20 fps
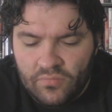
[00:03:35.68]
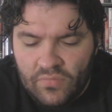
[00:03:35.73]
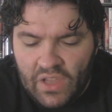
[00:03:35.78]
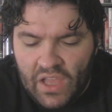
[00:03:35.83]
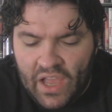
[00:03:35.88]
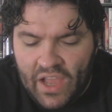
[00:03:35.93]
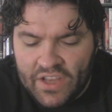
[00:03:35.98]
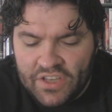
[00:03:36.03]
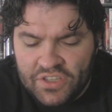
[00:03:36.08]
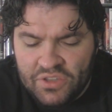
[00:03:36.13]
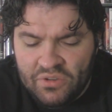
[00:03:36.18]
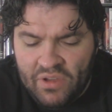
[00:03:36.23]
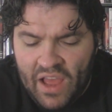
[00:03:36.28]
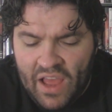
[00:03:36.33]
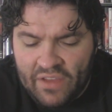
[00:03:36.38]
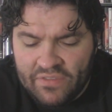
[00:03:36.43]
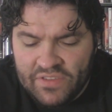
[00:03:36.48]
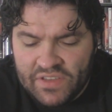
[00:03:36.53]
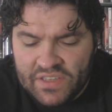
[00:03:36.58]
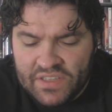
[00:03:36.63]
I do
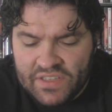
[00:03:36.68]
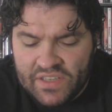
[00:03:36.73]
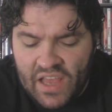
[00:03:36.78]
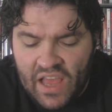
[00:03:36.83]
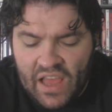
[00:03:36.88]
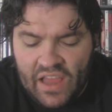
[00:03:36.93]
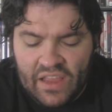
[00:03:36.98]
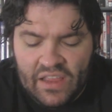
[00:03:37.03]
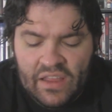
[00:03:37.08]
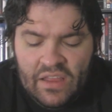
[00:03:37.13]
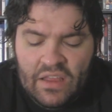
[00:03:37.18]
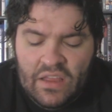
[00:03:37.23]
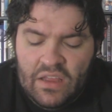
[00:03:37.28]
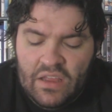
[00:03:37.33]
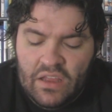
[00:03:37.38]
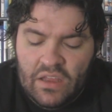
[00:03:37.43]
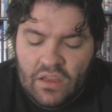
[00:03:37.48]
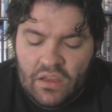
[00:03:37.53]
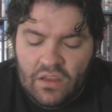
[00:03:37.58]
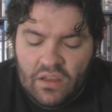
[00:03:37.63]
have to say,
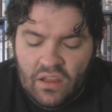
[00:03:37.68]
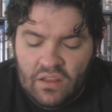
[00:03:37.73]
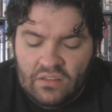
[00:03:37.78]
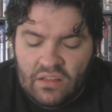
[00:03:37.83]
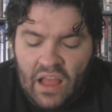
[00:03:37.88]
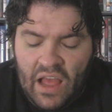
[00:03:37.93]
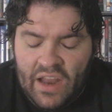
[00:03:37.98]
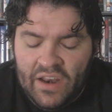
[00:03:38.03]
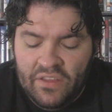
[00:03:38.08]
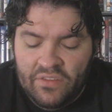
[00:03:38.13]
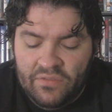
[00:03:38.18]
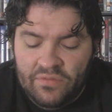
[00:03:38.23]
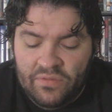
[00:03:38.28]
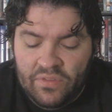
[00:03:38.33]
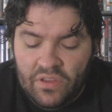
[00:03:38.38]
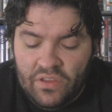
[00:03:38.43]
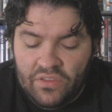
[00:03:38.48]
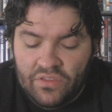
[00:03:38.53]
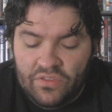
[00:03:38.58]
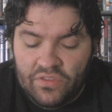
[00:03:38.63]
a lot of
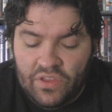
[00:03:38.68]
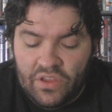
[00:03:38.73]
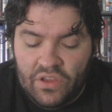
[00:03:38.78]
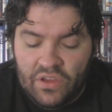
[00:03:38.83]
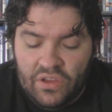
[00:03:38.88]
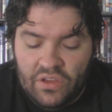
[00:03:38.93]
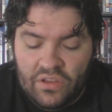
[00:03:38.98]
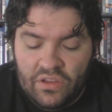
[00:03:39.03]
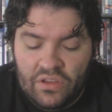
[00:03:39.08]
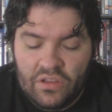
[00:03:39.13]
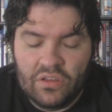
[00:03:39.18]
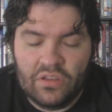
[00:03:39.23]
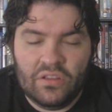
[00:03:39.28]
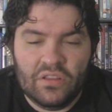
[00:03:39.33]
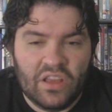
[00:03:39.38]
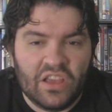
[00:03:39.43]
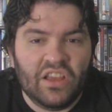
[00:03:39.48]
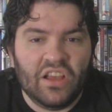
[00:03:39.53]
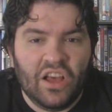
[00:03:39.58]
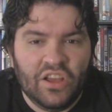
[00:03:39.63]
the
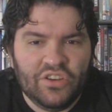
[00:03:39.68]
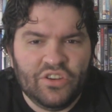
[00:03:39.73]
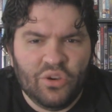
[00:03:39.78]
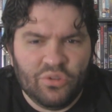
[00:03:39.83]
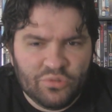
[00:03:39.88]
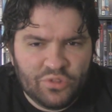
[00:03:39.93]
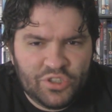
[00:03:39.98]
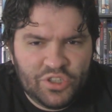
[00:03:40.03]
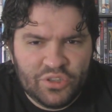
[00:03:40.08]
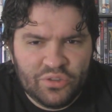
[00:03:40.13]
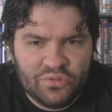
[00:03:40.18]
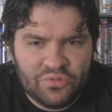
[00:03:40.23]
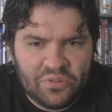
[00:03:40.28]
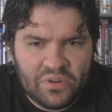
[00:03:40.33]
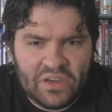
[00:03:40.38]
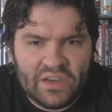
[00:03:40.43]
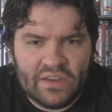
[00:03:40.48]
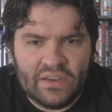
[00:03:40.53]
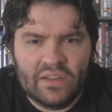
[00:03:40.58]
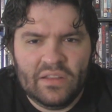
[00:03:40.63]
like adult
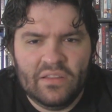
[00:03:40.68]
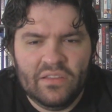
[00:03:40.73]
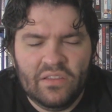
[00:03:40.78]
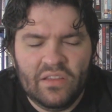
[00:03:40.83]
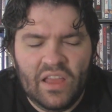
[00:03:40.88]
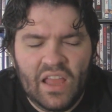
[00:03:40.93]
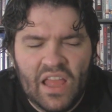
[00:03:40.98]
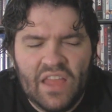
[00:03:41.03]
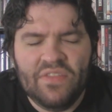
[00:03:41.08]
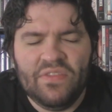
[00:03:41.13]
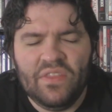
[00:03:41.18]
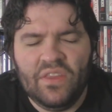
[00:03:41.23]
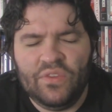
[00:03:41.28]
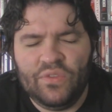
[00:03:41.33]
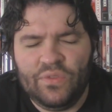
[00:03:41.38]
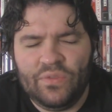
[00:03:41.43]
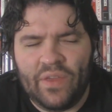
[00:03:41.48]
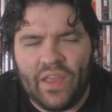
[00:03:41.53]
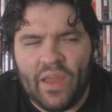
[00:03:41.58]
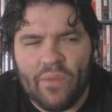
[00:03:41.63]
children in
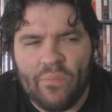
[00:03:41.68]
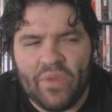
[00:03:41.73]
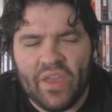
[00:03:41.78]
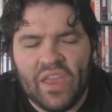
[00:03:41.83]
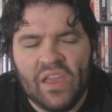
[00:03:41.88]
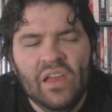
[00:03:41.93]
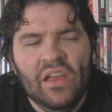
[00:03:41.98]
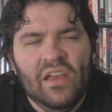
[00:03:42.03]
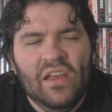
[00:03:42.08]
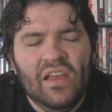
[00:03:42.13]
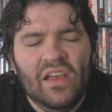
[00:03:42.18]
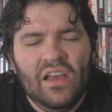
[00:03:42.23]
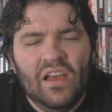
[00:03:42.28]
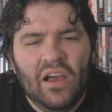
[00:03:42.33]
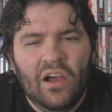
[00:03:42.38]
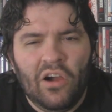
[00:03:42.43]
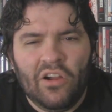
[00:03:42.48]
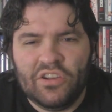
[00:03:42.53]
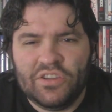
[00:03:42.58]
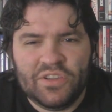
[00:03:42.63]
this family
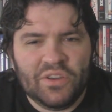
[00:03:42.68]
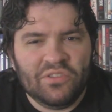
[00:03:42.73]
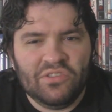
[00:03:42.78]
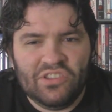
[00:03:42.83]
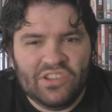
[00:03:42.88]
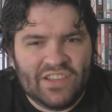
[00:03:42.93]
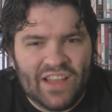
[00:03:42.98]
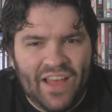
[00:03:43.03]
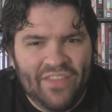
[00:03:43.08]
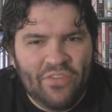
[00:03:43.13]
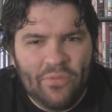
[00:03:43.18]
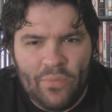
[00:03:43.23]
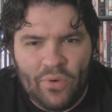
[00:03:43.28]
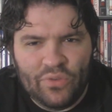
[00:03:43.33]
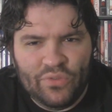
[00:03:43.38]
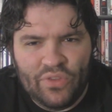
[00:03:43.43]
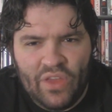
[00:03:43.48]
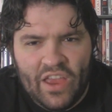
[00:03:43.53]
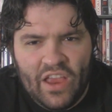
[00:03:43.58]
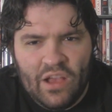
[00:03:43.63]
are certainly not the
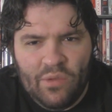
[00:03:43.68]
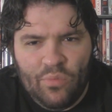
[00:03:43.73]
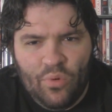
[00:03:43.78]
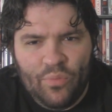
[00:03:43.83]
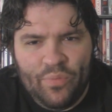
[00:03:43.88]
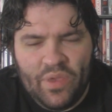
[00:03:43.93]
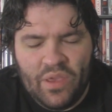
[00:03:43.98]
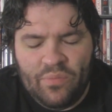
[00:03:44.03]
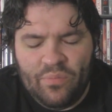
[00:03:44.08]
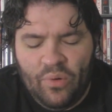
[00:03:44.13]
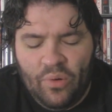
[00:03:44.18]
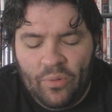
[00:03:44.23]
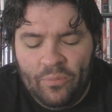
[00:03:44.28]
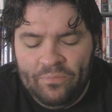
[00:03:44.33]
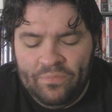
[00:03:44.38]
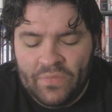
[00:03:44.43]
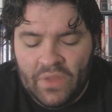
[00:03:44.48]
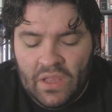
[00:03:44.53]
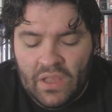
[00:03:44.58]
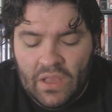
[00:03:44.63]
most likable people,
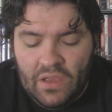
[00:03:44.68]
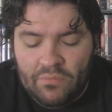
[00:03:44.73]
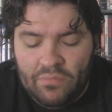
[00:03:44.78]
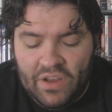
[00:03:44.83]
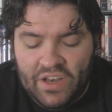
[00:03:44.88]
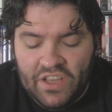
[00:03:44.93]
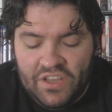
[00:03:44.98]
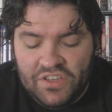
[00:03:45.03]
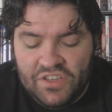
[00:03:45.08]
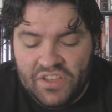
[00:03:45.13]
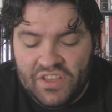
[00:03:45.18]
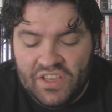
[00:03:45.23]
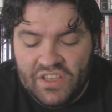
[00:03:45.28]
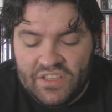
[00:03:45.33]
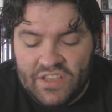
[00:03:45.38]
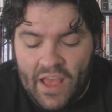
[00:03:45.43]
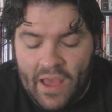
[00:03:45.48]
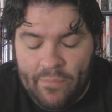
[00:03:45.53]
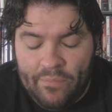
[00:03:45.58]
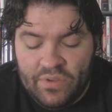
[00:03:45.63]
but each of
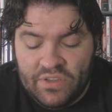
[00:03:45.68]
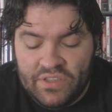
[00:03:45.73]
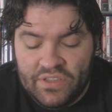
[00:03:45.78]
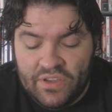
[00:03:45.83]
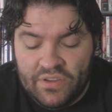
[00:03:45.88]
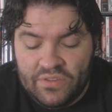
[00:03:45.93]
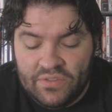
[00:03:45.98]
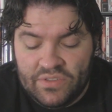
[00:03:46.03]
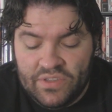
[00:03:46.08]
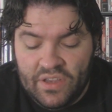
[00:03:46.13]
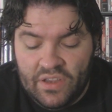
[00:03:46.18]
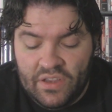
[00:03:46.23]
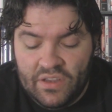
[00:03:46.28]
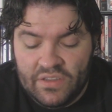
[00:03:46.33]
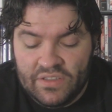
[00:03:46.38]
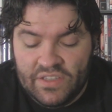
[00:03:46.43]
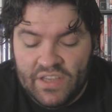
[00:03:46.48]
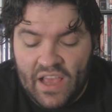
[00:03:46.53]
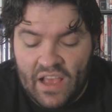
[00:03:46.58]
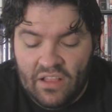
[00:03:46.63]
these episodes
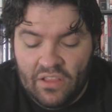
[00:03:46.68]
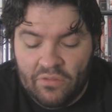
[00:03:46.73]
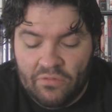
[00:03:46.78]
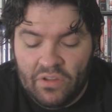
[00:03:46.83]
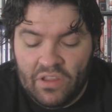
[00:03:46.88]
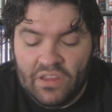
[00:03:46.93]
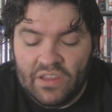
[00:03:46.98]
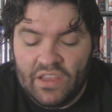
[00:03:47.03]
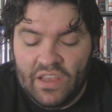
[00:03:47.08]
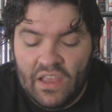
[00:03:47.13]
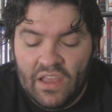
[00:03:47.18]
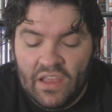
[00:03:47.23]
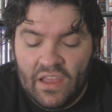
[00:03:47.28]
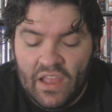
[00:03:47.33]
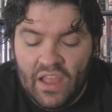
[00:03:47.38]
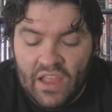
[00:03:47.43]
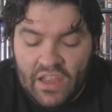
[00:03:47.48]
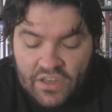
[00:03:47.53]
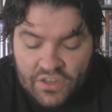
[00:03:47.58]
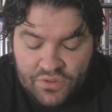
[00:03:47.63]
tell a really
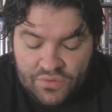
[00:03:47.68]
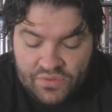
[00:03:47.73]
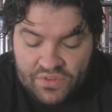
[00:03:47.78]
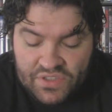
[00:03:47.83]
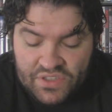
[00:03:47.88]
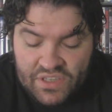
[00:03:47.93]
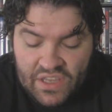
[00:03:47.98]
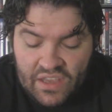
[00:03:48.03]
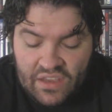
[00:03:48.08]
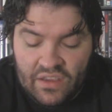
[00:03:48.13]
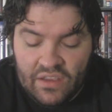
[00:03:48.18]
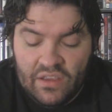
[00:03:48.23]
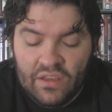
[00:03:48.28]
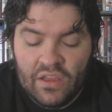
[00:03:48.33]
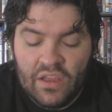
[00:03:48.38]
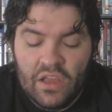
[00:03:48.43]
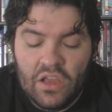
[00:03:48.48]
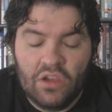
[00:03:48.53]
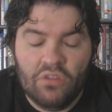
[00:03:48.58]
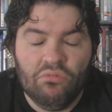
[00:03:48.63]
interesting
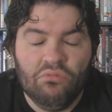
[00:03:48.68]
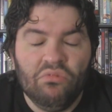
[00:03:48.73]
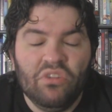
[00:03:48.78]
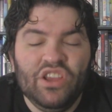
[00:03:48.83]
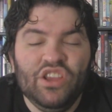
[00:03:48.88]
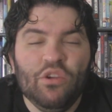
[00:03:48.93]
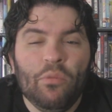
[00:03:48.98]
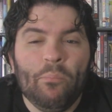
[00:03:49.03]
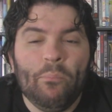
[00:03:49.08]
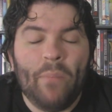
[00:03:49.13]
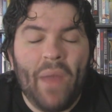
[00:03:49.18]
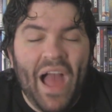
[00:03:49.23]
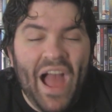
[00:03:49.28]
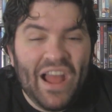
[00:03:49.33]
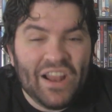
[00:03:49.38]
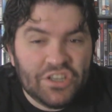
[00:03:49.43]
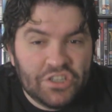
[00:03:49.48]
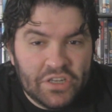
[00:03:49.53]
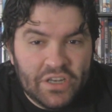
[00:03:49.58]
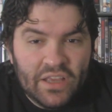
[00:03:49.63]

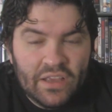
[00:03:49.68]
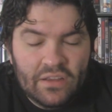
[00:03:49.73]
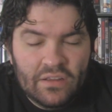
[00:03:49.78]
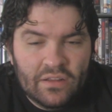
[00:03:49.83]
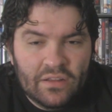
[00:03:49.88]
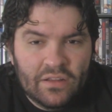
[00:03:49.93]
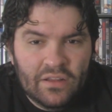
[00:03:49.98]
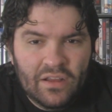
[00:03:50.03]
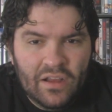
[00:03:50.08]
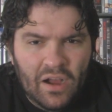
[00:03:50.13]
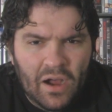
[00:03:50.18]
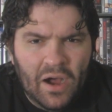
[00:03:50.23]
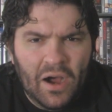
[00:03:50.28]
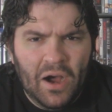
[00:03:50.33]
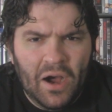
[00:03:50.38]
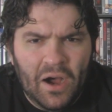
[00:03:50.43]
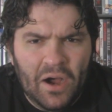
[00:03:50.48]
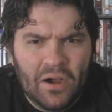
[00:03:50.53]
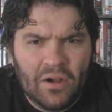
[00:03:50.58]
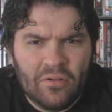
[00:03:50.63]
reimagining
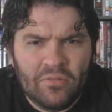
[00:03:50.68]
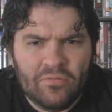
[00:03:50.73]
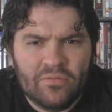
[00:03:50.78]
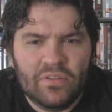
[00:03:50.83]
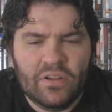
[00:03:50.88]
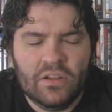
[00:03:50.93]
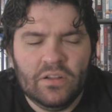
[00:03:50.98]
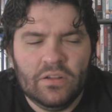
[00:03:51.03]
of